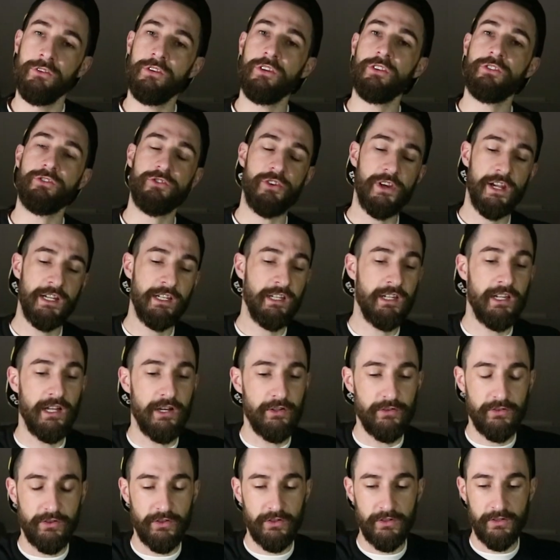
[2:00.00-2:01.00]
just trying it
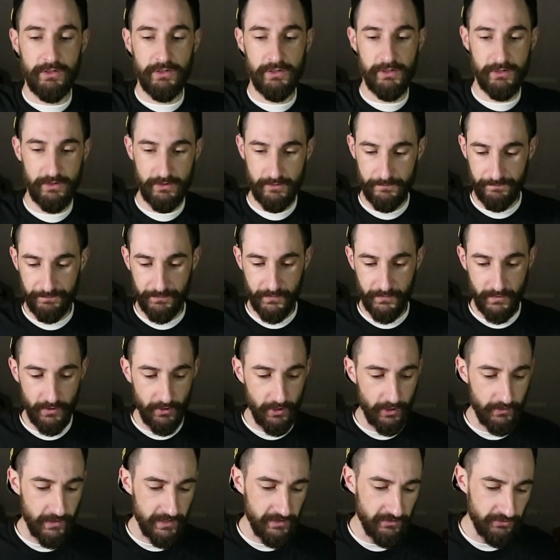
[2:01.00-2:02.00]
out.
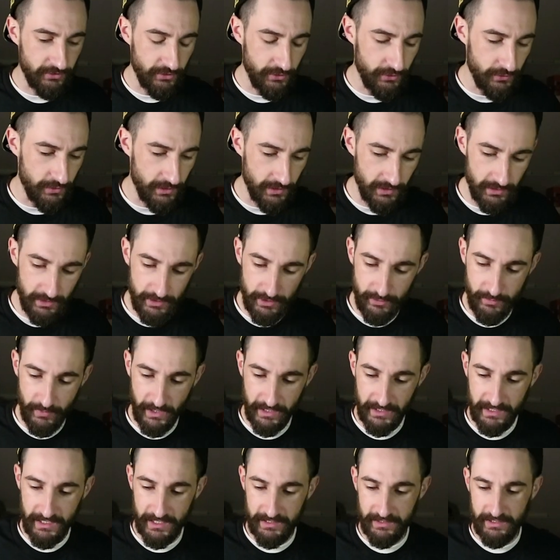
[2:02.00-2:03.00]
Alright, so
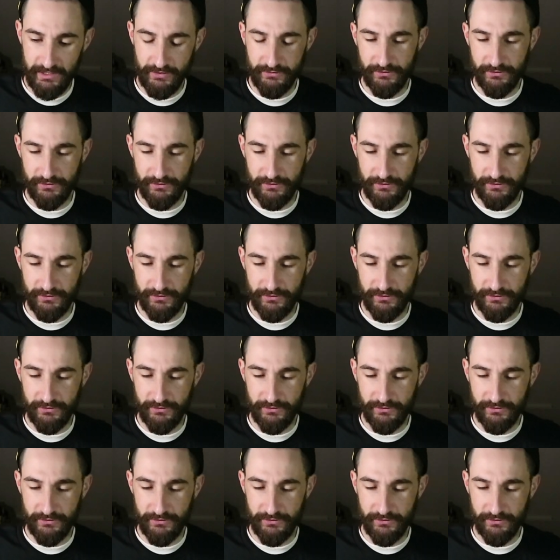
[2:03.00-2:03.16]
I got